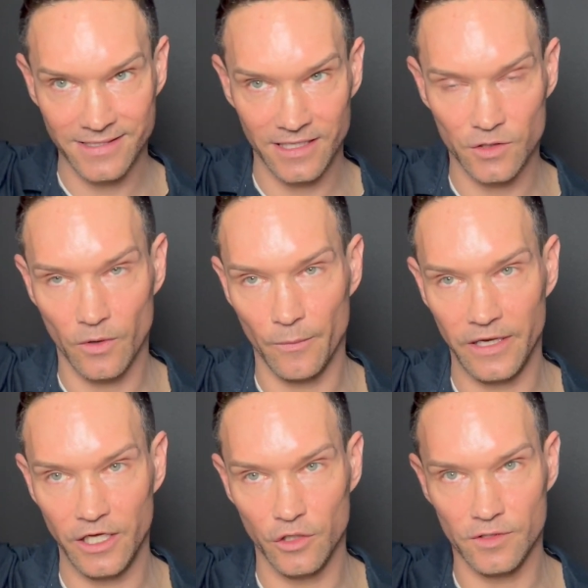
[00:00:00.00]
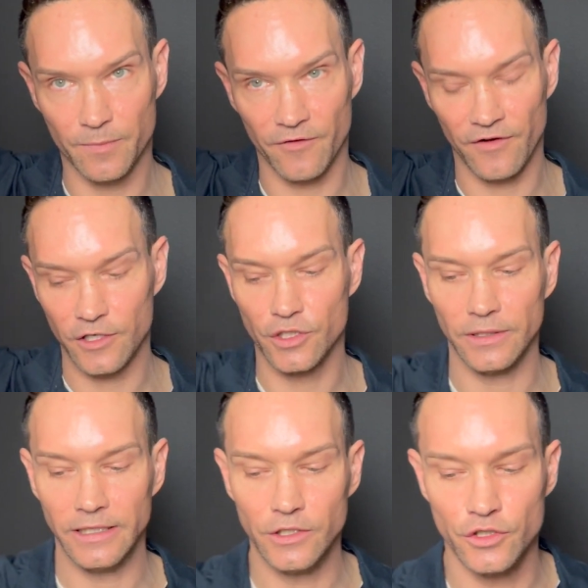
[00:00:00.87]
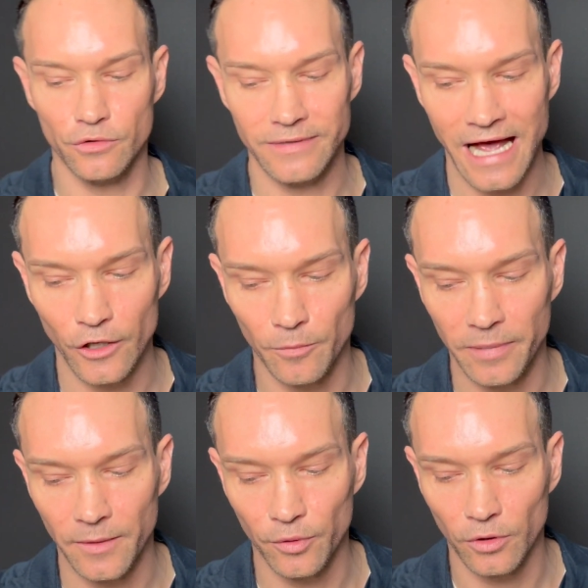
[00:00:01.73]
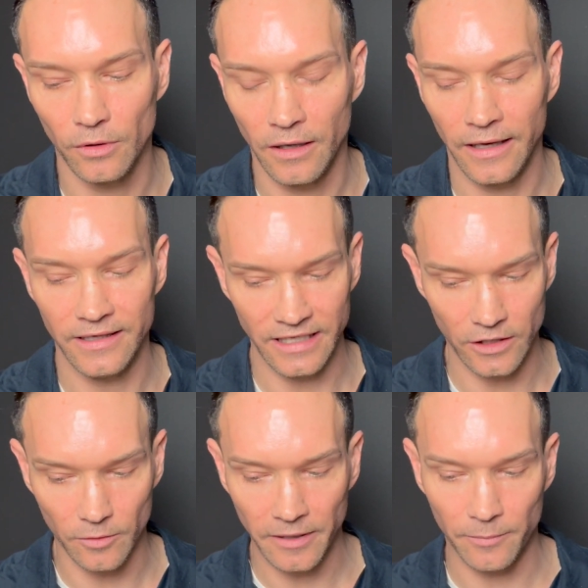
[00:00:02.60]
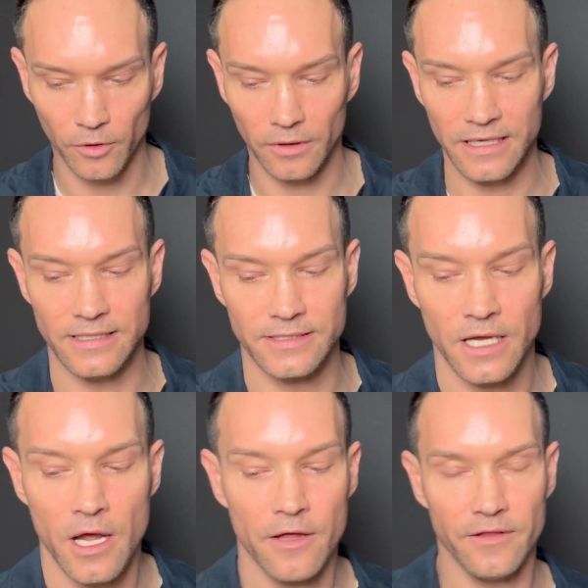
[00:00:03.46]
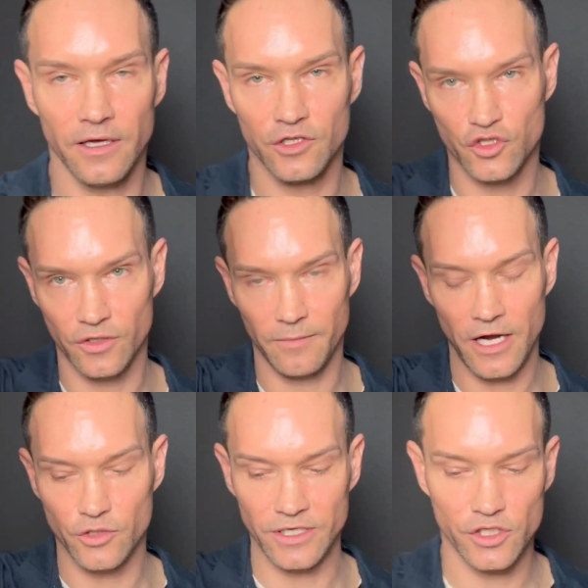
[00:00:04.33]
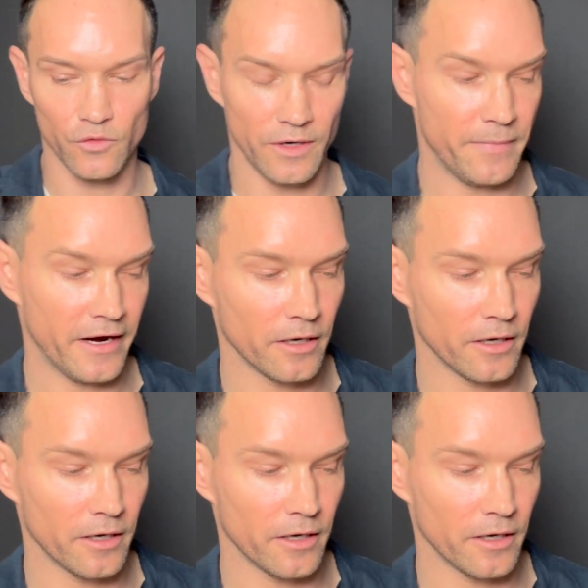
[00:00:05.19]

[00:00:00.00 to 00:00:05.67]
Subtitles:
That's what we use professionally to nano people and needle people, is the Extreme Hydration Repair